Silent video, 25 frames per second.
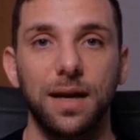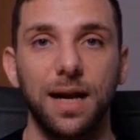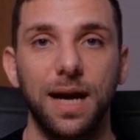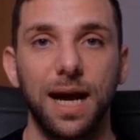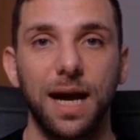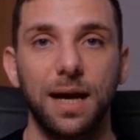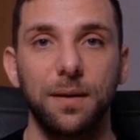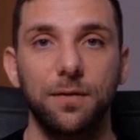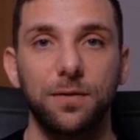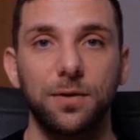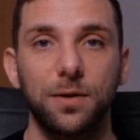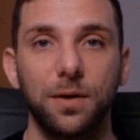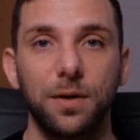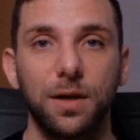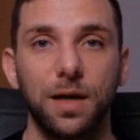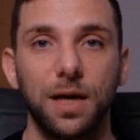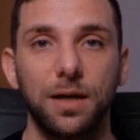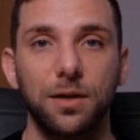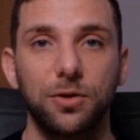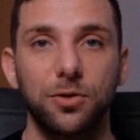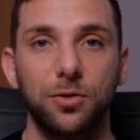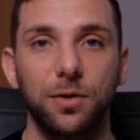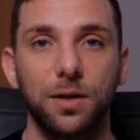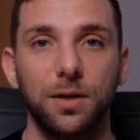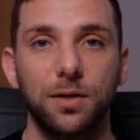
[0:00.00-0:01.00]
After
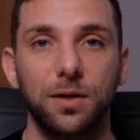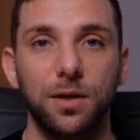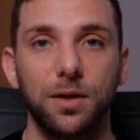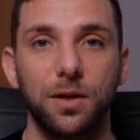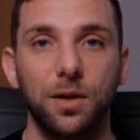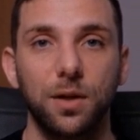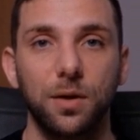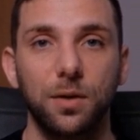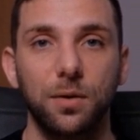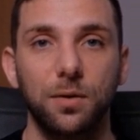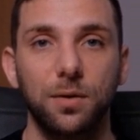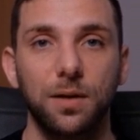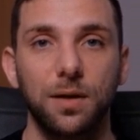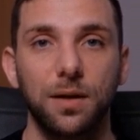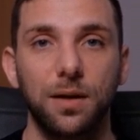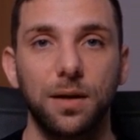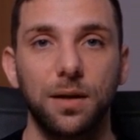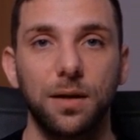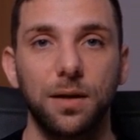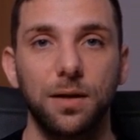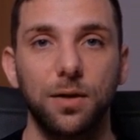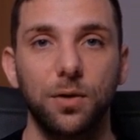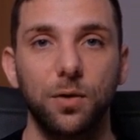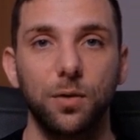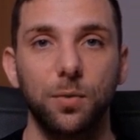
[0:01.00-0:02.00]
entering the code,
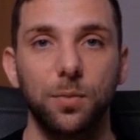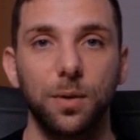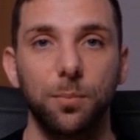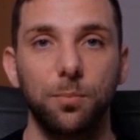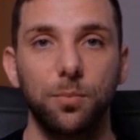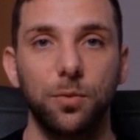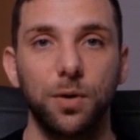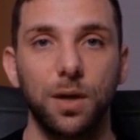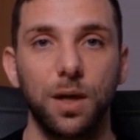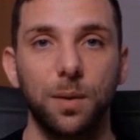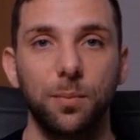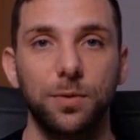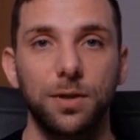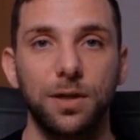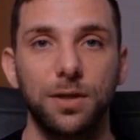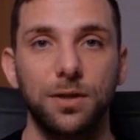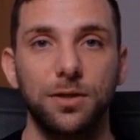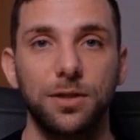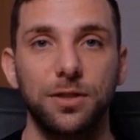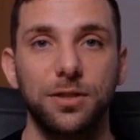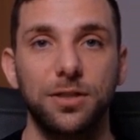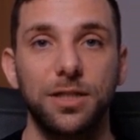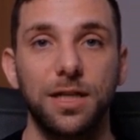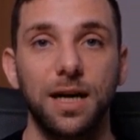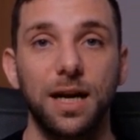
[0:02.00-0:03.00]
you'll be prompted
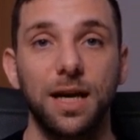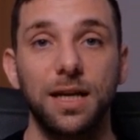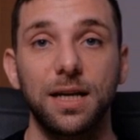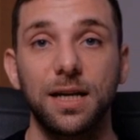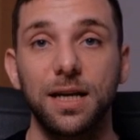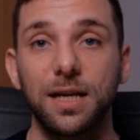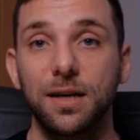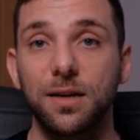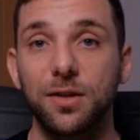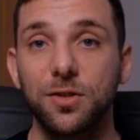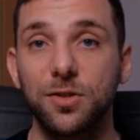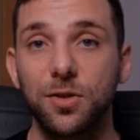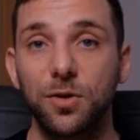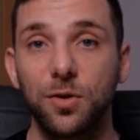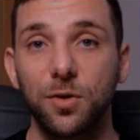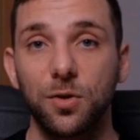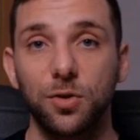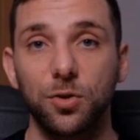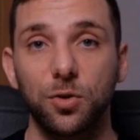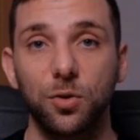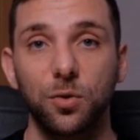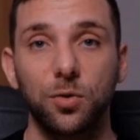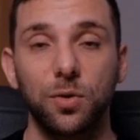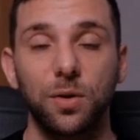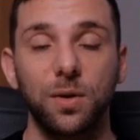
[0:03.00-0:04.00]
to sign in to your
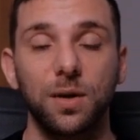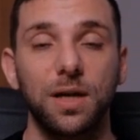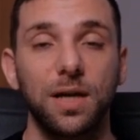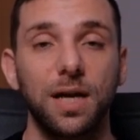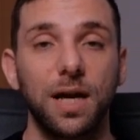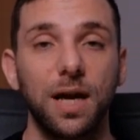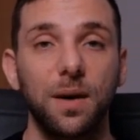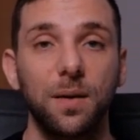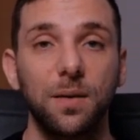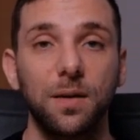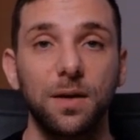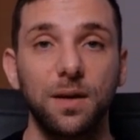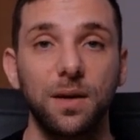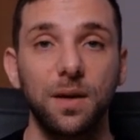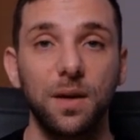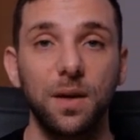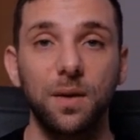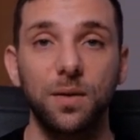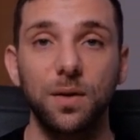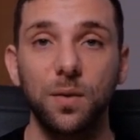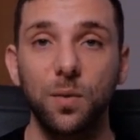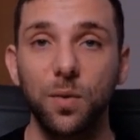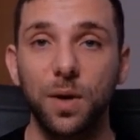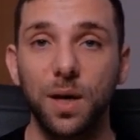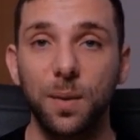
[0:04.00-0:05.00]
Google account
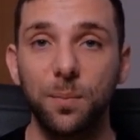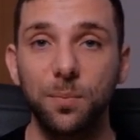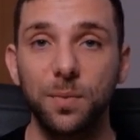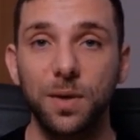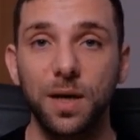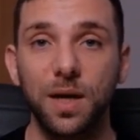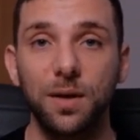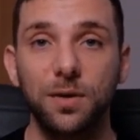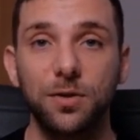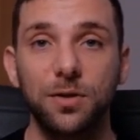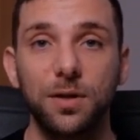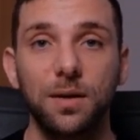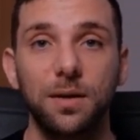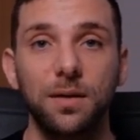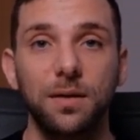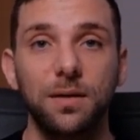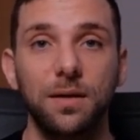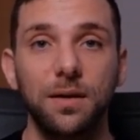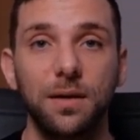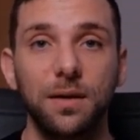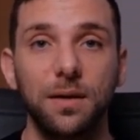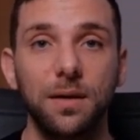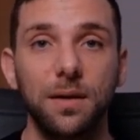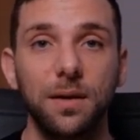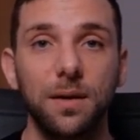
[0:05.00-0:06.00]
on the web browser.
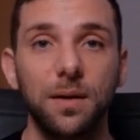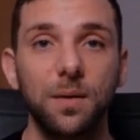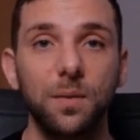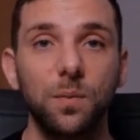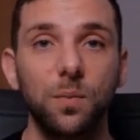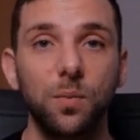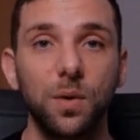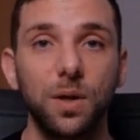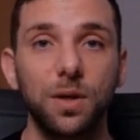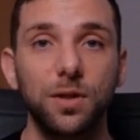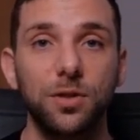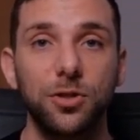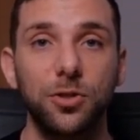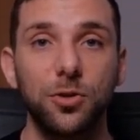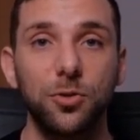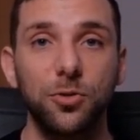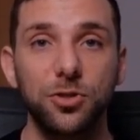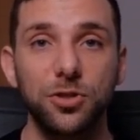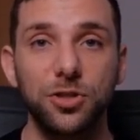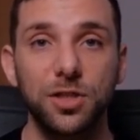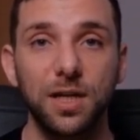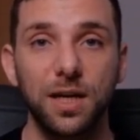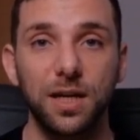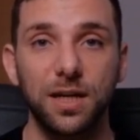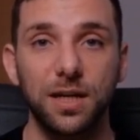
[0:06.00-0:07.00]
Once you
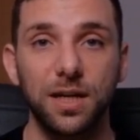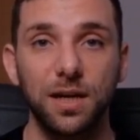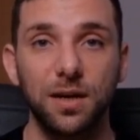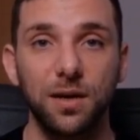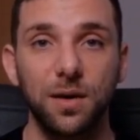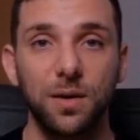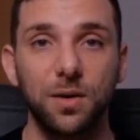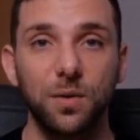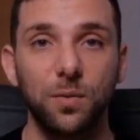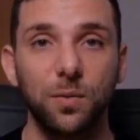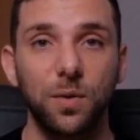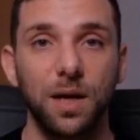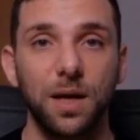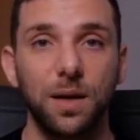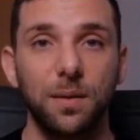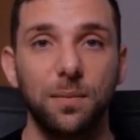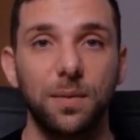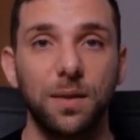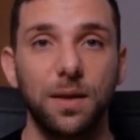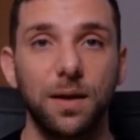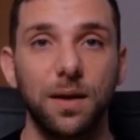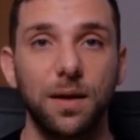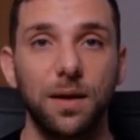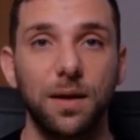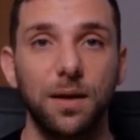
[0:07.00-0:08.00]
sign in on the
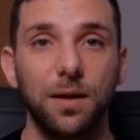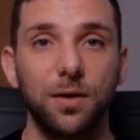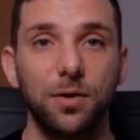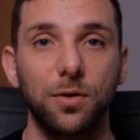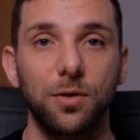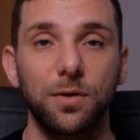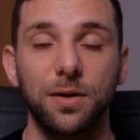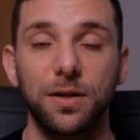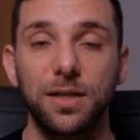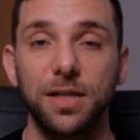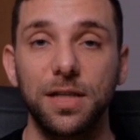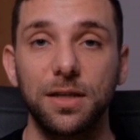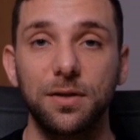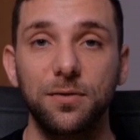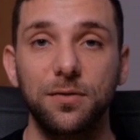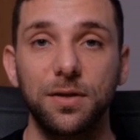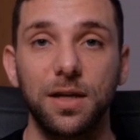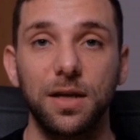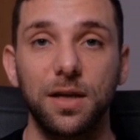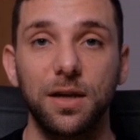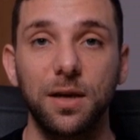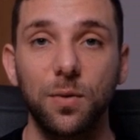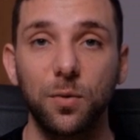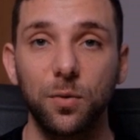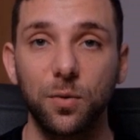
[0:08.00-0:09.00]
web, your
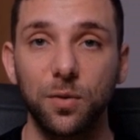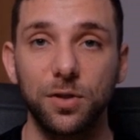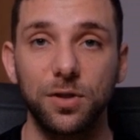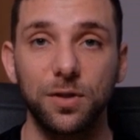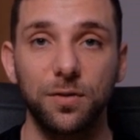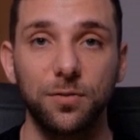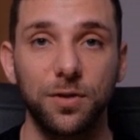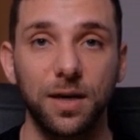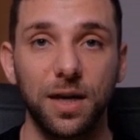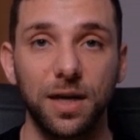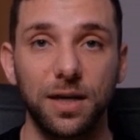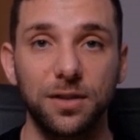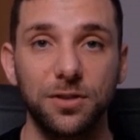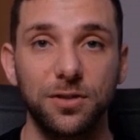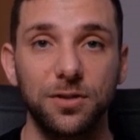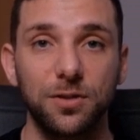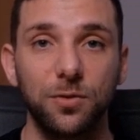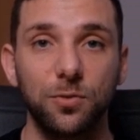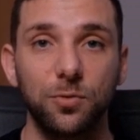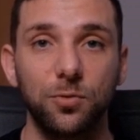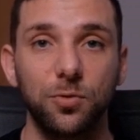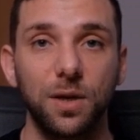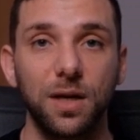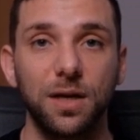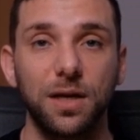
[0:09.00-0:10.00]
TV or device
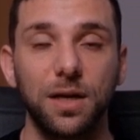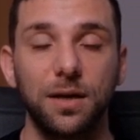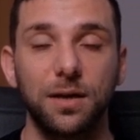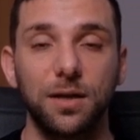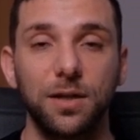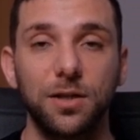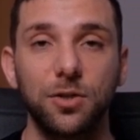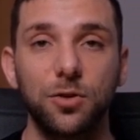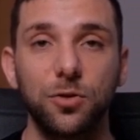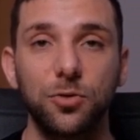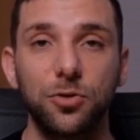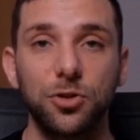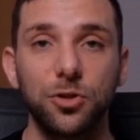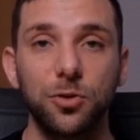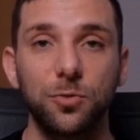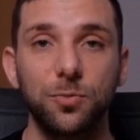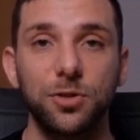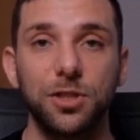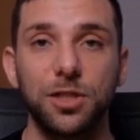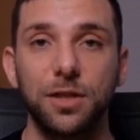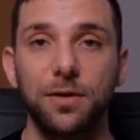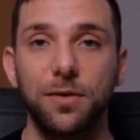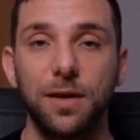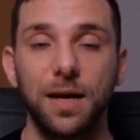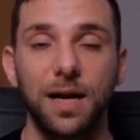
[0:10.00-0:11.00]
running the YouTube
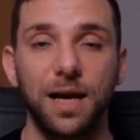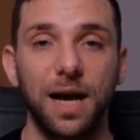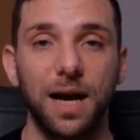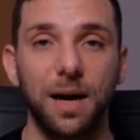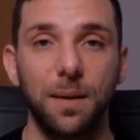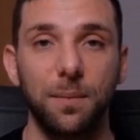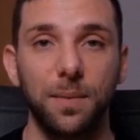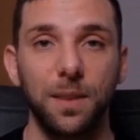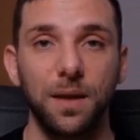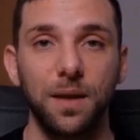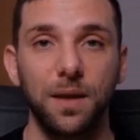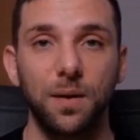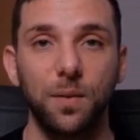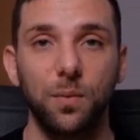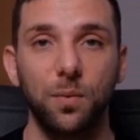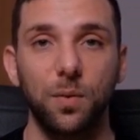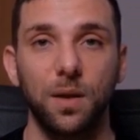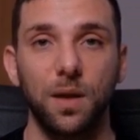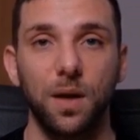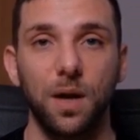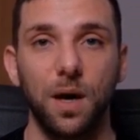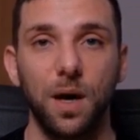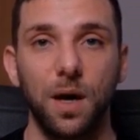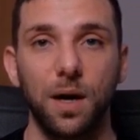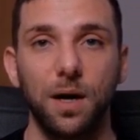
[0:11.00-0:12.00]
TV app
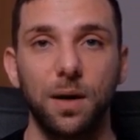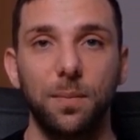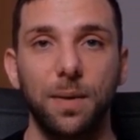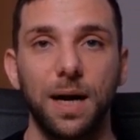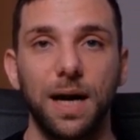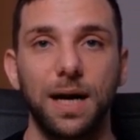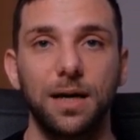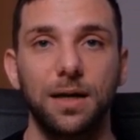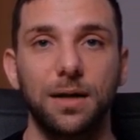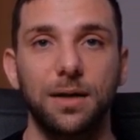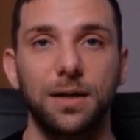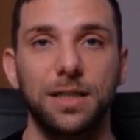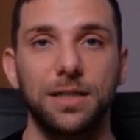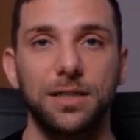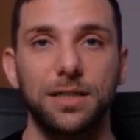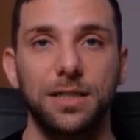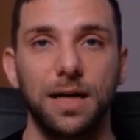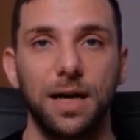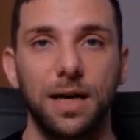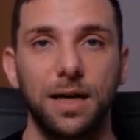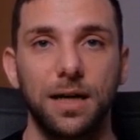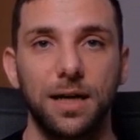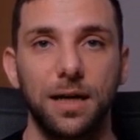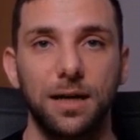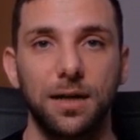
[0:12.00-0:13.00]
will automatically
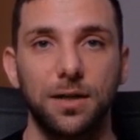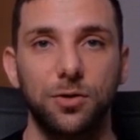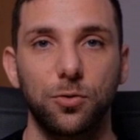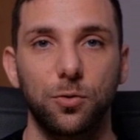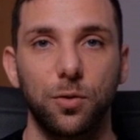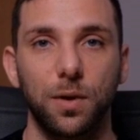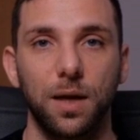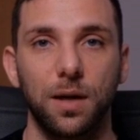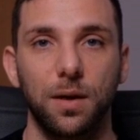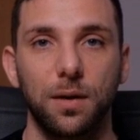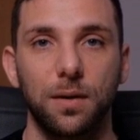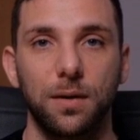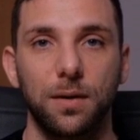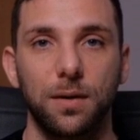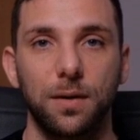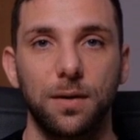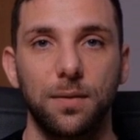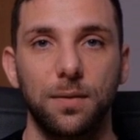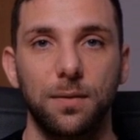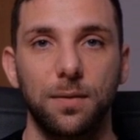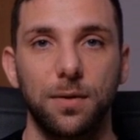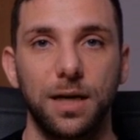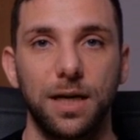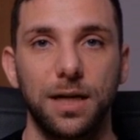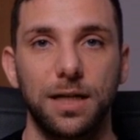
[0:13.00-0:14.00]
sign in as well,
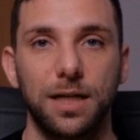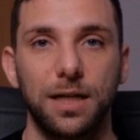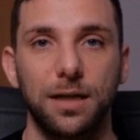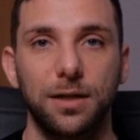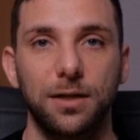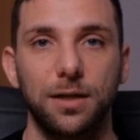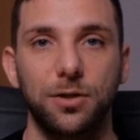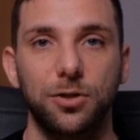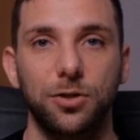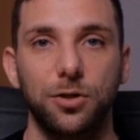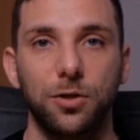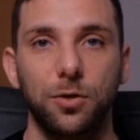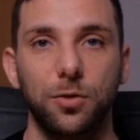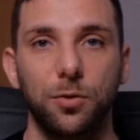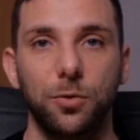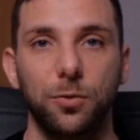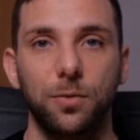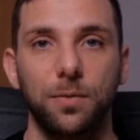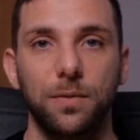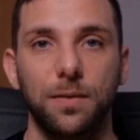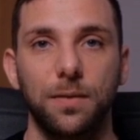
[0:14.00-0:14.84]
linking the two.